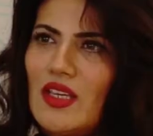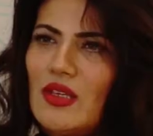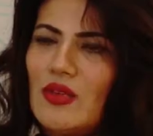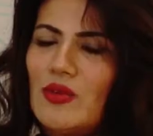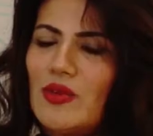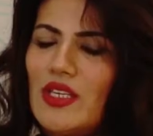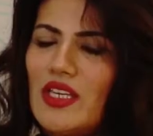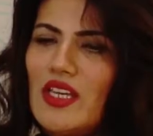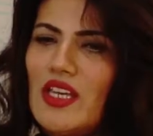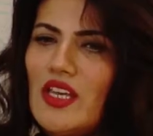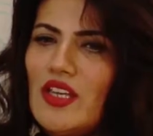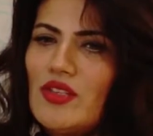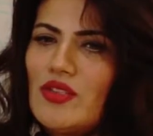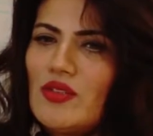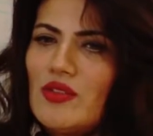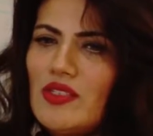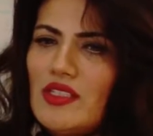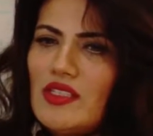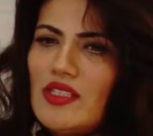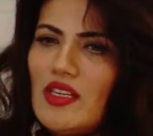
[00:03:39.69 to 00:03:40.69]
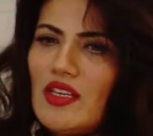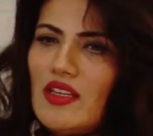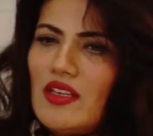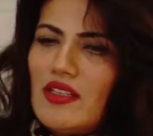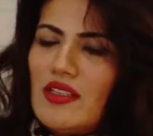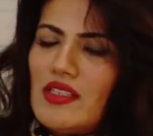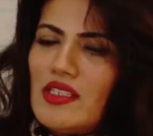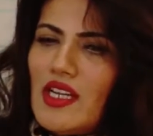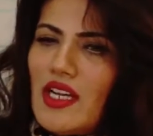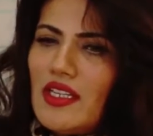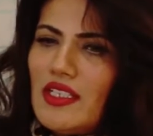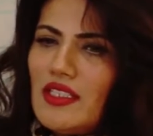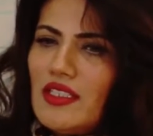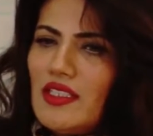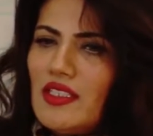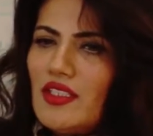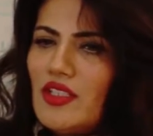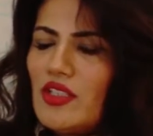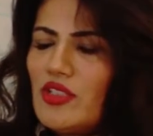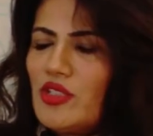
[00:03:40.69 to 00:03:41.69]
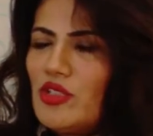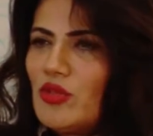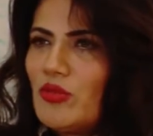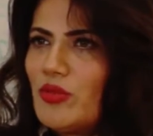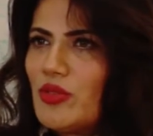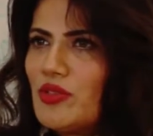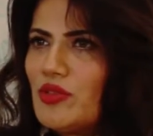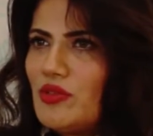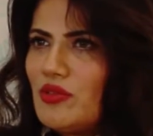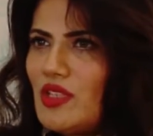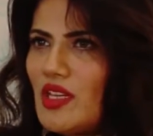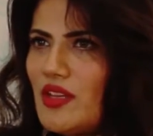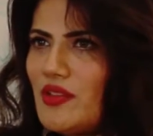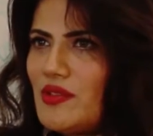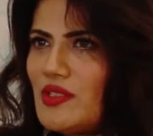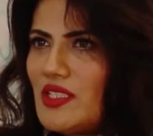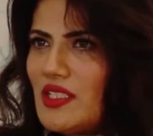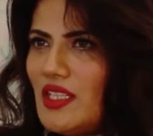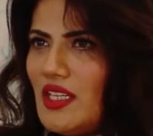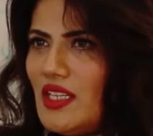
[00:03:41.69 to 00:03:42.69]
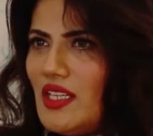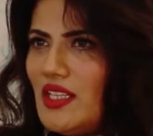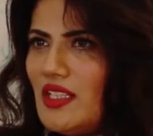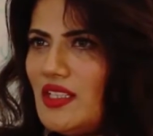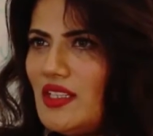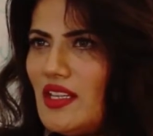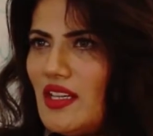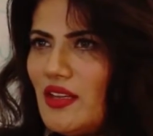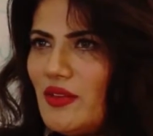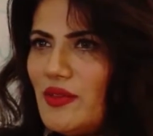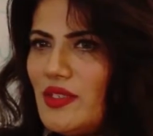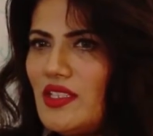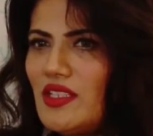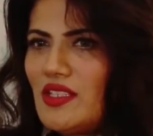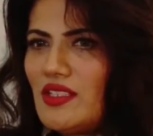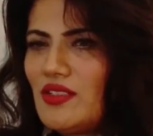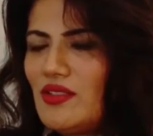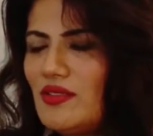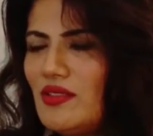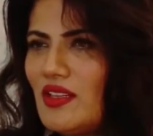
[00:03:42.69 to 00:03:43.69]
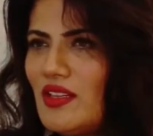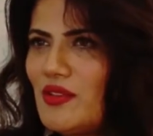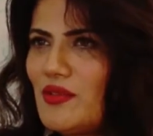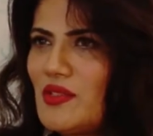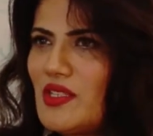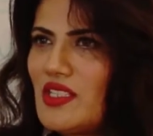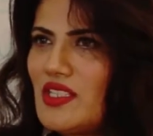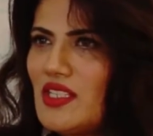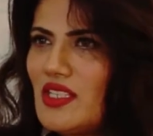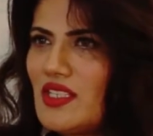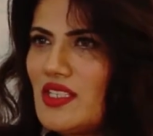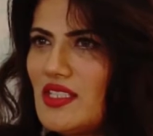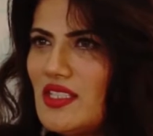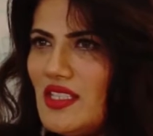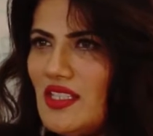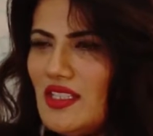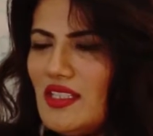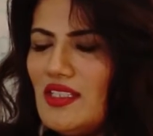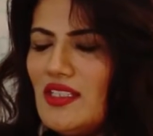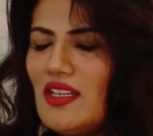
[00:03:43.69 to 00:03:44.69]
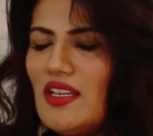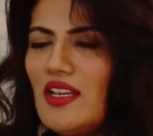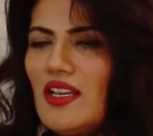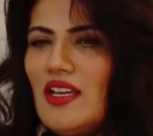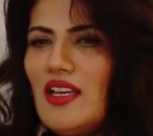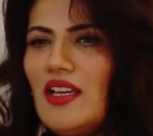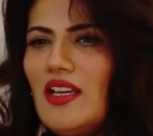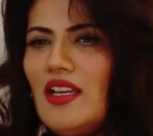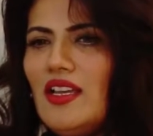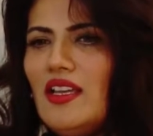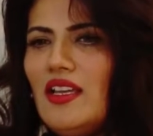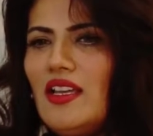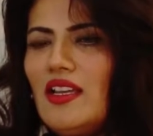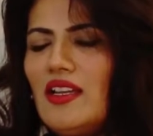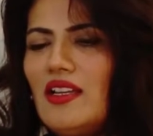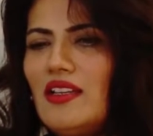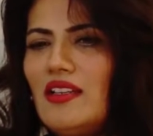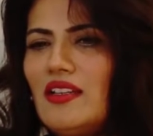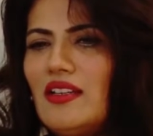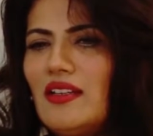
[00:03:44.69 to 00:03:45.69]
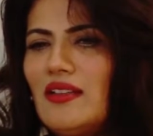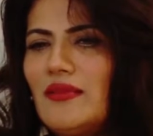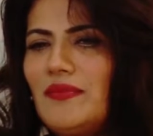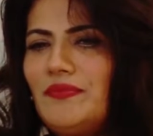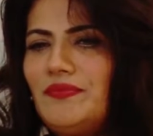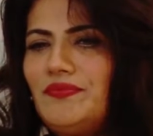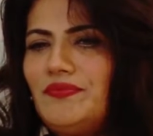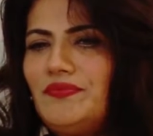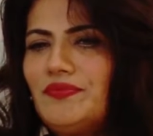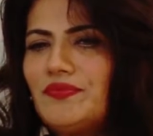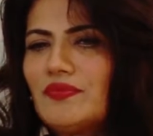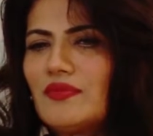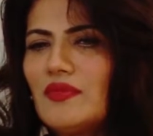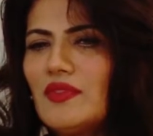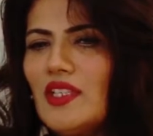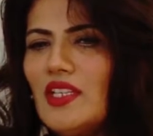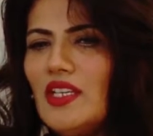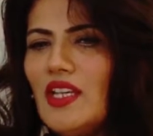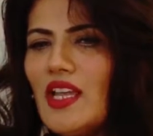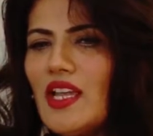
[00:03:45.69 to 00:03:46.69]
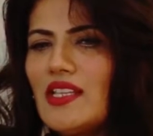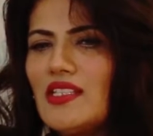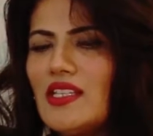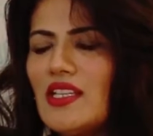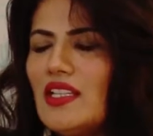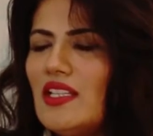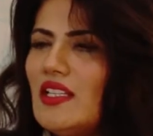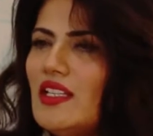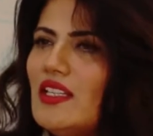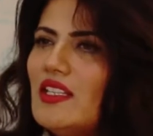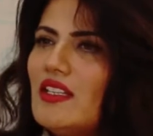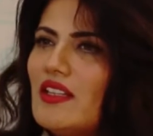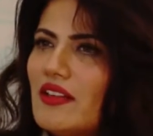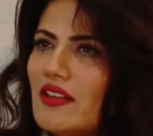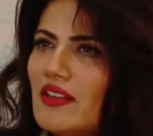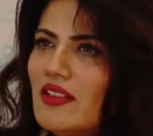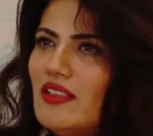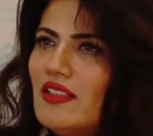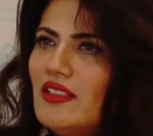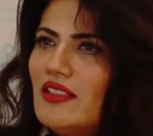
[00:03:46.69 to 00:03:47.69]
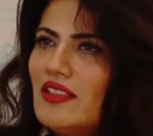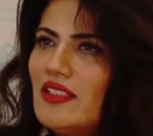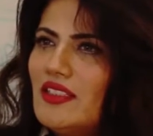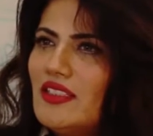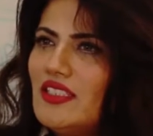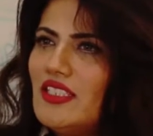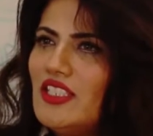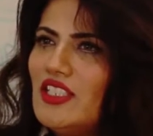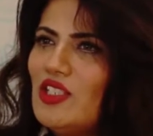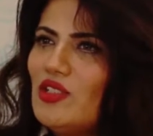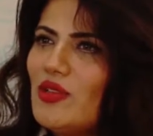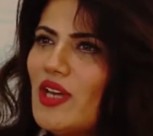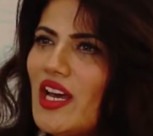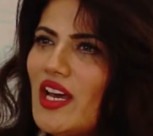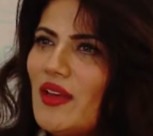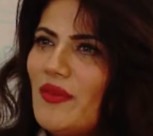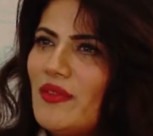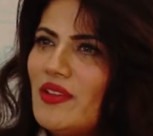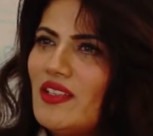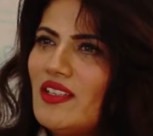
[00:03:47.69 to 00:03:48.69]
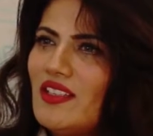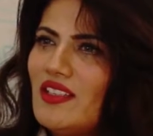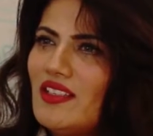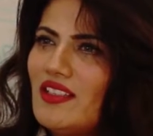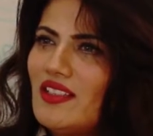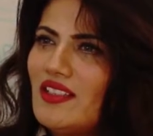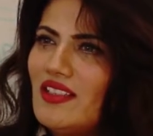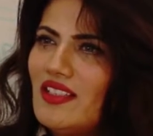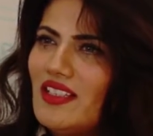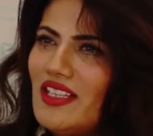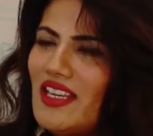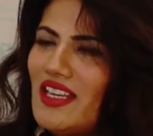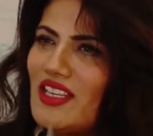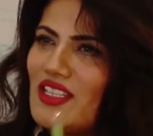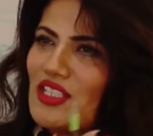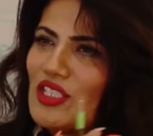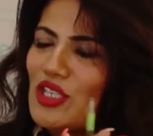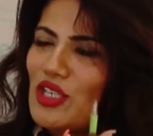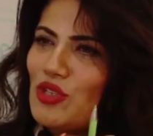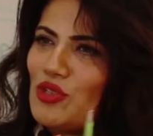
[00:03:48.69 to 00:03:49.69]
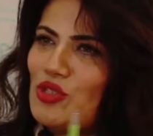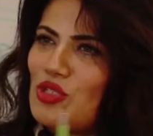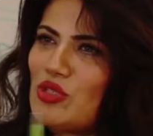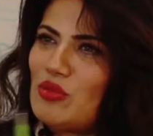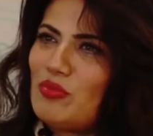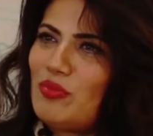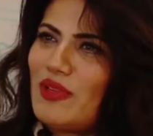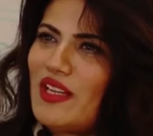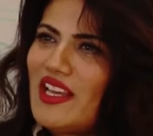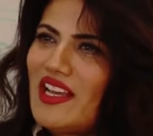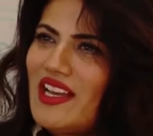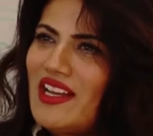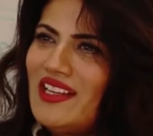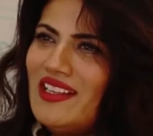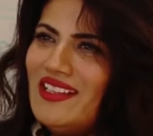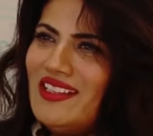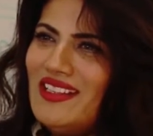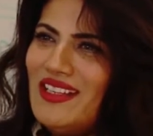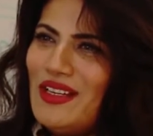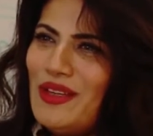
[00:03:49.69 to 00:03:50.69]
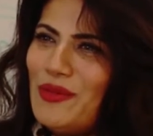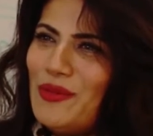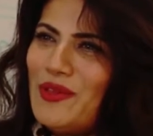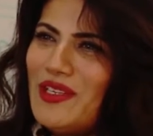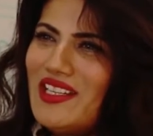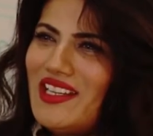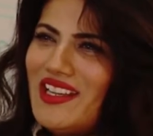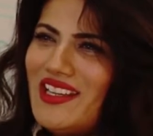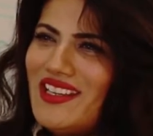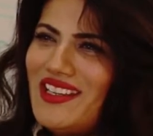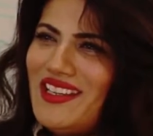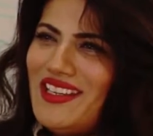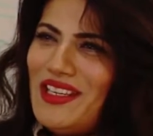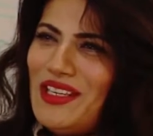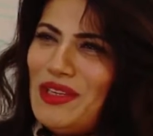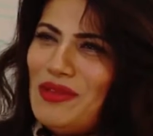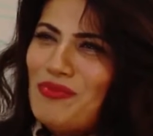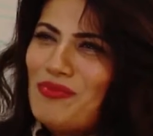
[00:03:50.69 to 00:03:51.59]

Okay, so it's started in October 2008, now it is 2016. And as a leader, did you have an execution plan with like key